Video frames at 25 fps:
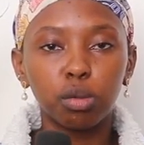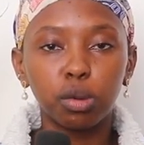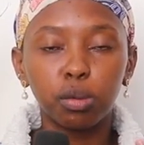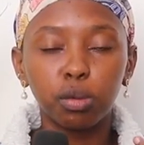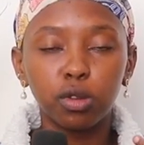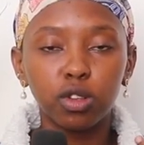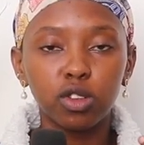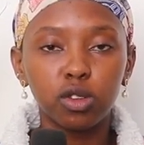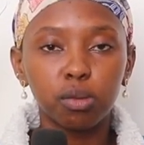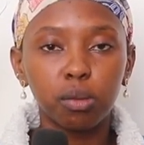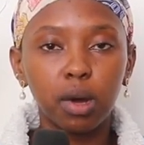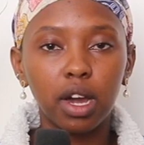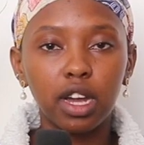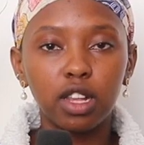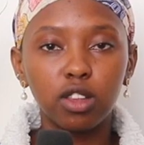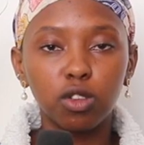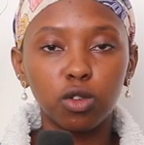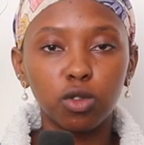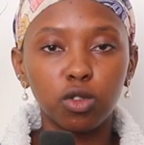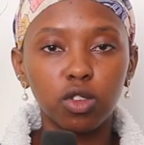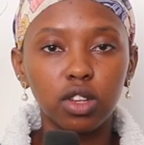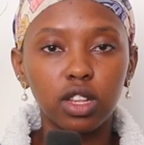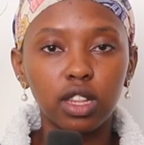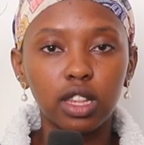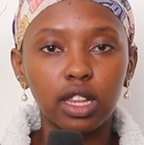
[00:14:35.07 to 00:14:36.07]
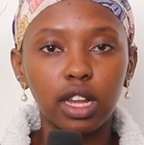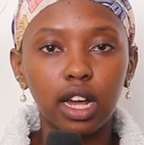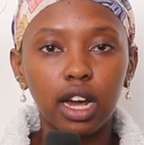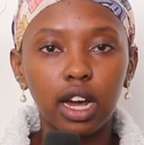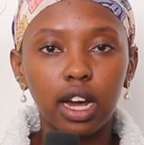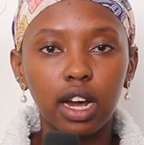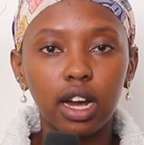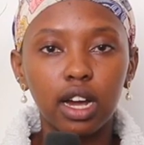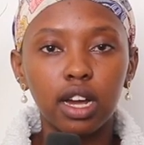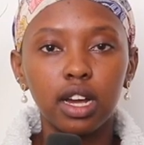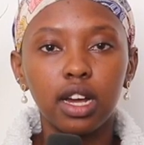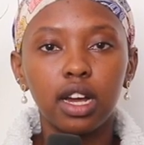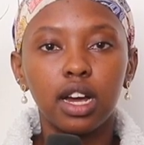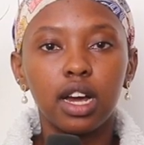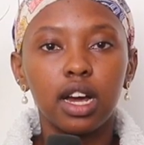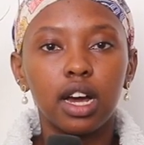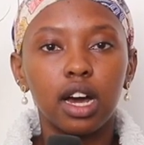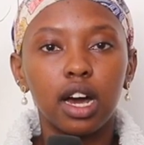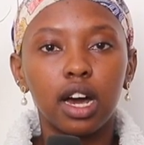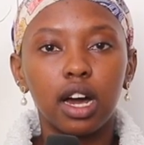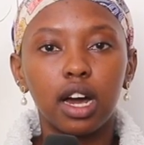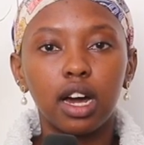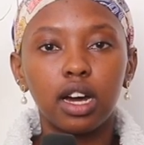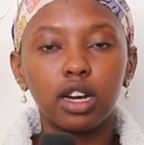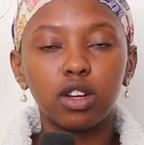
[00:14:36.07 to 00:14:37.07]
people's mind using the
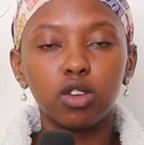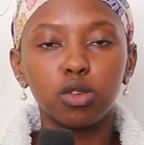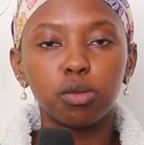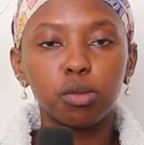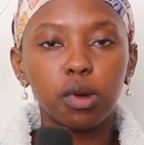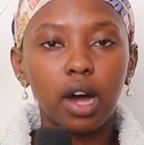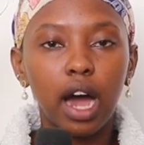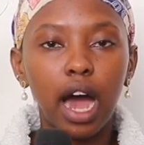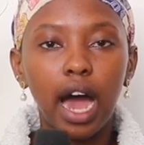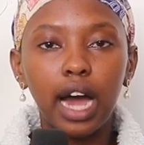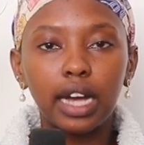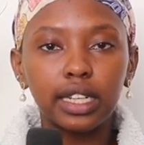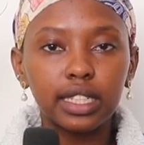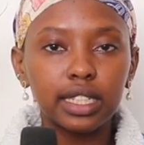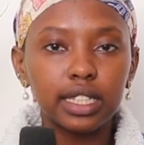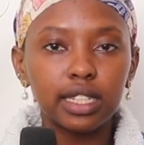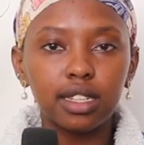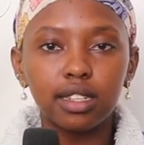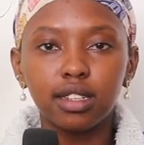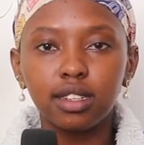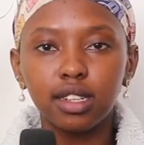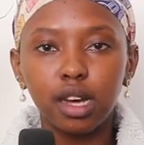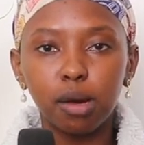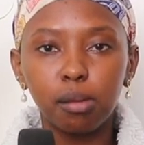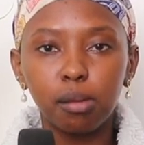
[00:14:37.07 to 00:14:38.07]
rumor has it,